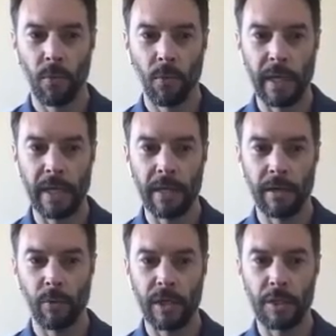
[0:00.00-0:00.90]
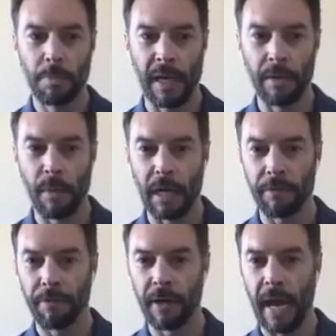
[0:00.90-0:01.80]
we spend money
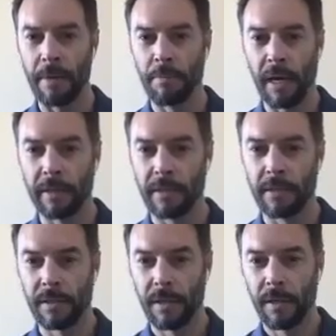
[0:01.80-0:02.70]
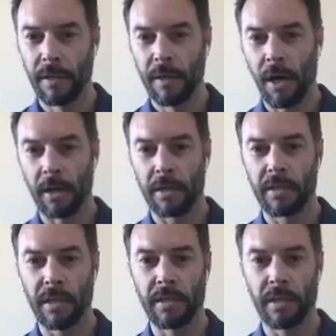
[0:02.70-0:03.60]
for 9 months on a
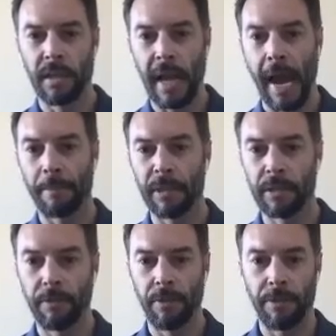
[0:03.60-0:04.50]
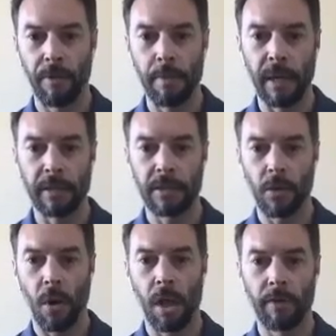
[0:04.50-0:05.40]
season that happens for 3 months.
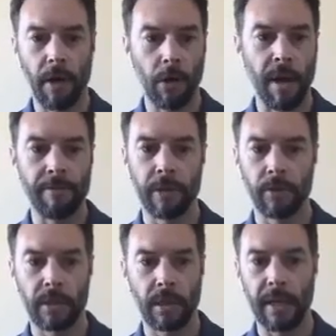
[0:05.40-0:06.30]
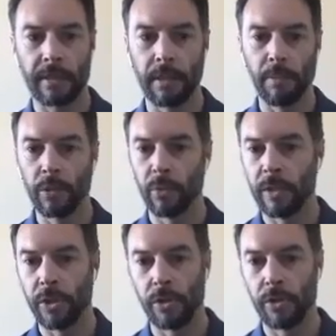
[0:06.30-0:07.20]
So all of our revenue is collected between
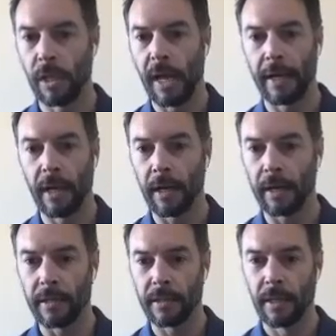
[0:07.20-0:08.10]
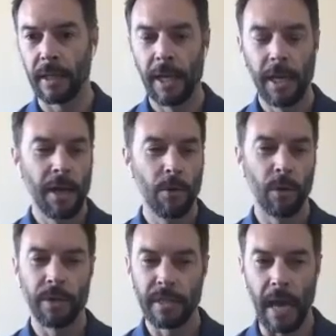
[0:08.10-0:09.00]
June, July, and August.
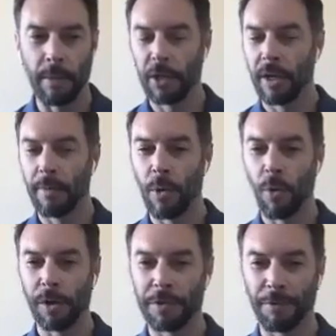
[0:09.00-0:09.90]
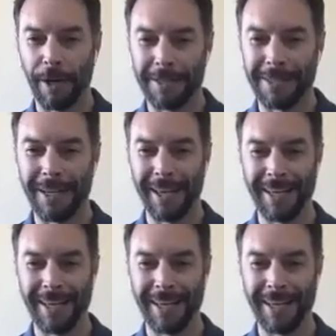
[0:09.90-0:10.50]
Well, the timing couldn't have been worse for us